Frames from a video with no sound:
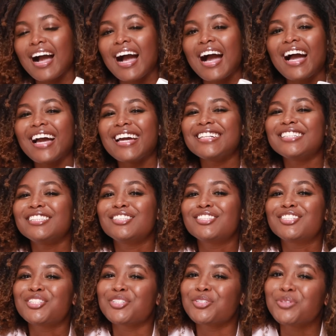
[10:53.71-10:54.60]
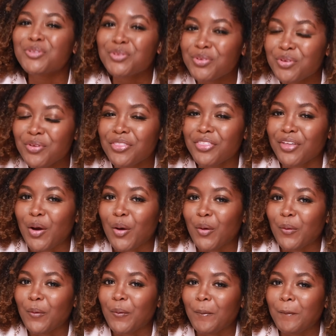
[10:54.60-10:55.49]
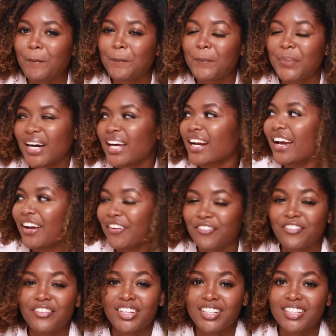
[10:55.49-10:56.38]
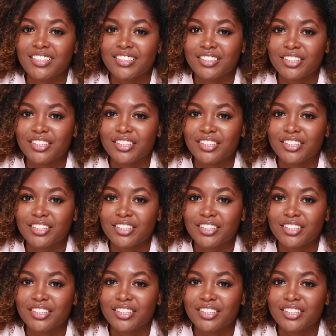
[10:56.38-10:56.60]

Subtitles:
I do though, but I really